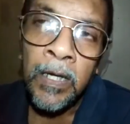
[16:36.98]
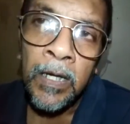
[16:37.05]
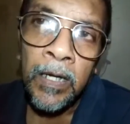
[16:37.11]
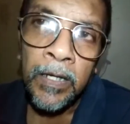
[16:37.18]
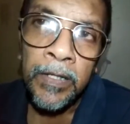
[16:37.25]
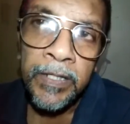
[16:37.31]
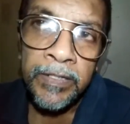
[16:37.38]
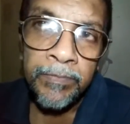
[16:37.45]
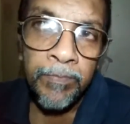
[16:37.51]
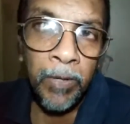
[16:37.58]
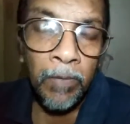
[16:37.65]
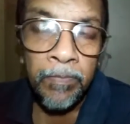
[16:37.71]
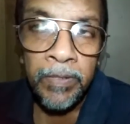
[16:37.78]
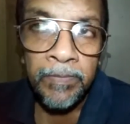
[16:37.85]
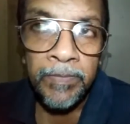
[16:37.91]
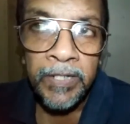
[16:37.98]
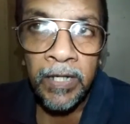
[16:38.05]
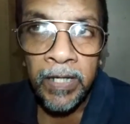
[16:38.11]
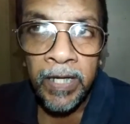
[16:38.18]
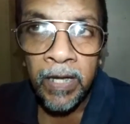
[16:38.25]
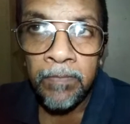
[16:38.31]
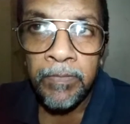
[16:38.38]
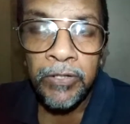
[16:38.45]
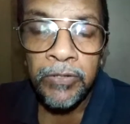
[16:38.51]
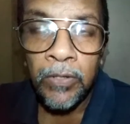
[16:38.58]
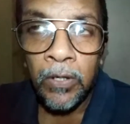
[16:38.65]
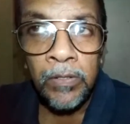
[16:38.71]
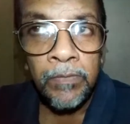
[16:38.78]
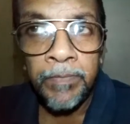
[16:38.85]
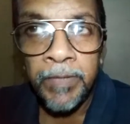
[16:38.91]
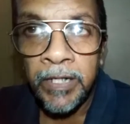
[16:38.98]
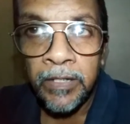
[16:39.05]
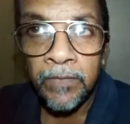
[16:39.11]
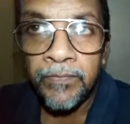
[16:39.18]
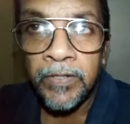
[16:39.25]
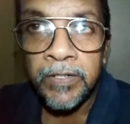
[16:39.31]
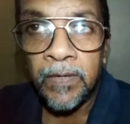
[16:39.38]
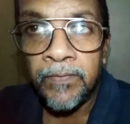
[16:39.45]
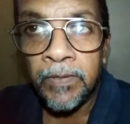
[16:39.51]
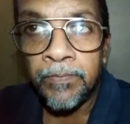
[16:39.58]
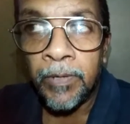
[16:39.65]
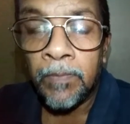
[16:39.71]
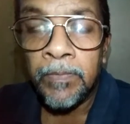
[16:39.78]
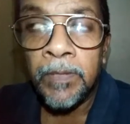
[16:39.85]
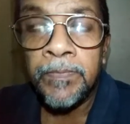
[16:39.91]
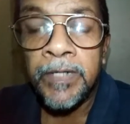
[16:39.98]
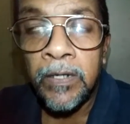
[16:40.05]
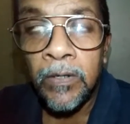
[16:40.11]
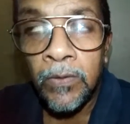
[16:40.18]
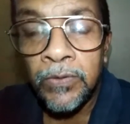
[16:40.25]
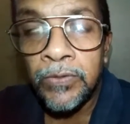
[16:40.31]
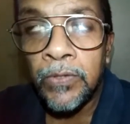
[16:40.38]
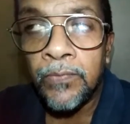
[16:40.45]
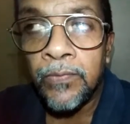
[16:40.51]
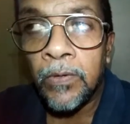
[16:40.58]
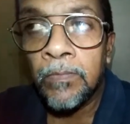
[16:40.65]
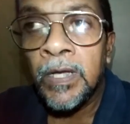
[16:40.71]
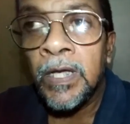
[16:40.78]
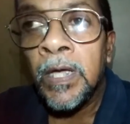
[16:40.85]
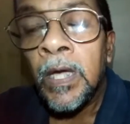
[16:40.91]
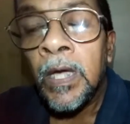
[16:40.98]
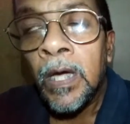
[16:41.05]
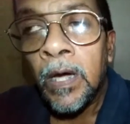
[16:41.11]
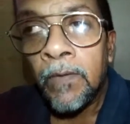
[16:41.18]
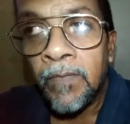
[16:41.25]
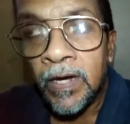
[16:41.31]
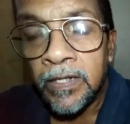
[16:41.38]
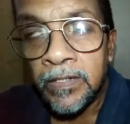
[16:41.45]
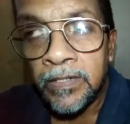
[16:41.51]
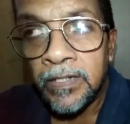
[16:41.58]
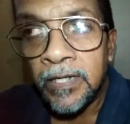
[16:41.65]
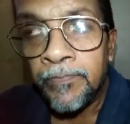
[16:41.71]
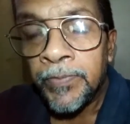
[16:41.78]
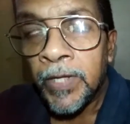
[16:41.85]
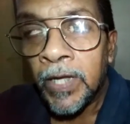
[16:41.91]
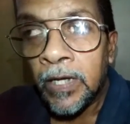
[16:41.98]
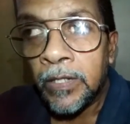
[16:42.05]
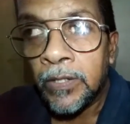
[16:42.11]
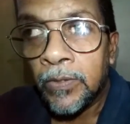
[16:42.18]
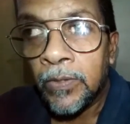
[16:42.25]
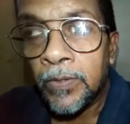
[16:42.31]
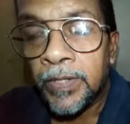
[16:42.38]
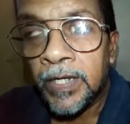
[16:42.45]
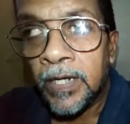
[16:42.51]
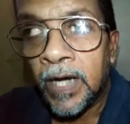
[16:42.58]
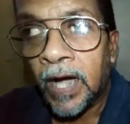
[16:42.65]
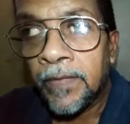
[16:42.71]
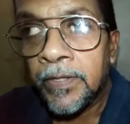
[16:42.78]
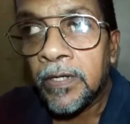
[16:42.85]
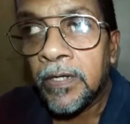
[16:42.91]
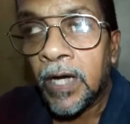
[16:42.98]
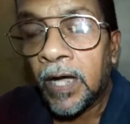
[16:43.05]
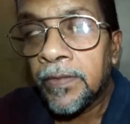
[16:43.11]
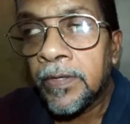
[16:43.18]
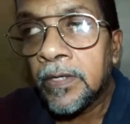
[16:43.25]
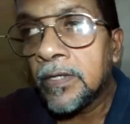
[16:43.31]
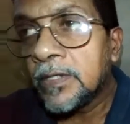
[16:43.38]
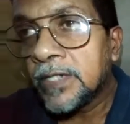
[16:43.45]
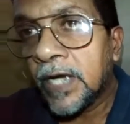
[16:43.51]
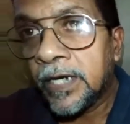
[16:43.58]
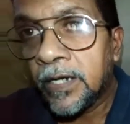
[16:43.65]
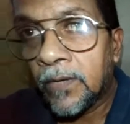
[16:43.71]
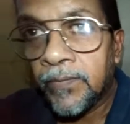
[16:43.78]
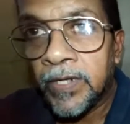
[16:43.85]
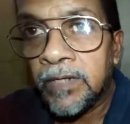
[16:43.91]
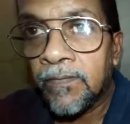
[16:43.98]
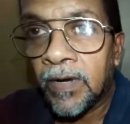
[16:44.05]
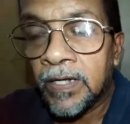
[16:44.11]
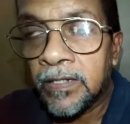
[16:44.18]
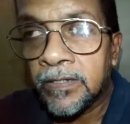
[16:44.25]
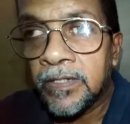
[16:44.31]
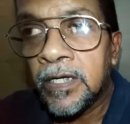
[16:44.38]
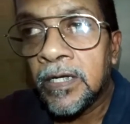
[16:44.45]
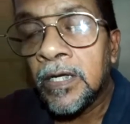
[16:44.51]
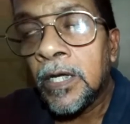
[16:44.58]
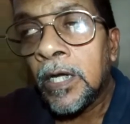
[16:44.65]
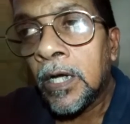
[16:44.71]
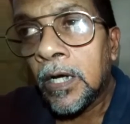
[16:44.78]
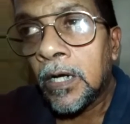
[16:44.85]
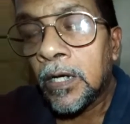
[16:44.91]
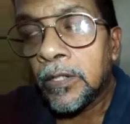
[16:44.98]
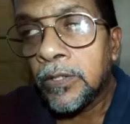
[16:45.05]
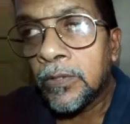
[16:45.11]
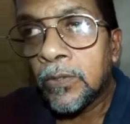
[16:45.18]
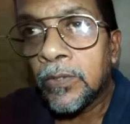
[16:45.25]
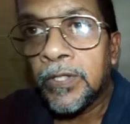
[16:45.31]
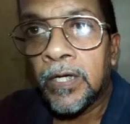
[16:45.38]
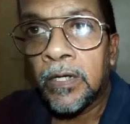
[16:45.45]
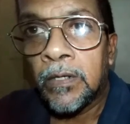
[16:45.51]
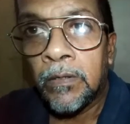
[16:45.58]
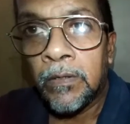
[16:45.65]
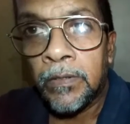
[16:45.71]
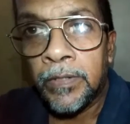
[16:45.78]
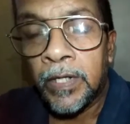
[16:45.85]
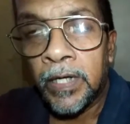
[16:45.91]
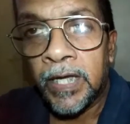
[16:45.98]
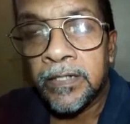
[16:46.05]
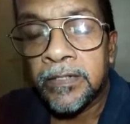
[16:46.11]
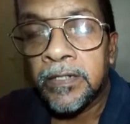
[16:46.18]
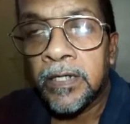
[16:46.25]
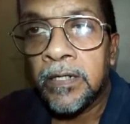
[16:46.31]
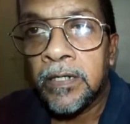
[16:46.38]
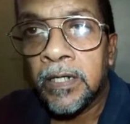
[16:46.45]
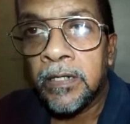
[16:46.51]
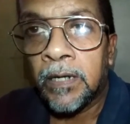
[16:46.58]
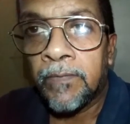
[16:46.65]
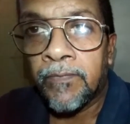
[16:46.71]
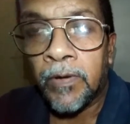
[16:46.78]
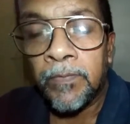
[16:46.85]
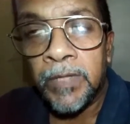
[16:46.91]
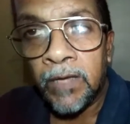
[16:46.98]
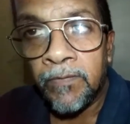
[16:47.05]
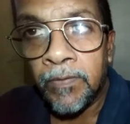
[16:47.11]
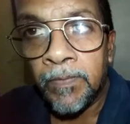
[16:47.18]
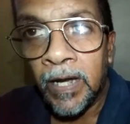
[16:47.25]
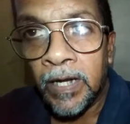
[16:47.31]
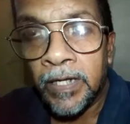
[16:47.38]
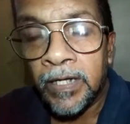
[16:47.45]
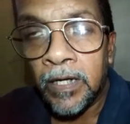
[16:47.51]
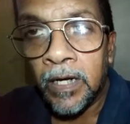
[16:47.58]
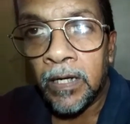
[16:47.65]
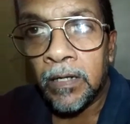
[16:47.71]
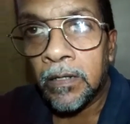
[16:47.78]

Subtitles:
these problems can be solved, many of the traffic problems. And also from once the the other side of it, once the the extended from Devi Balika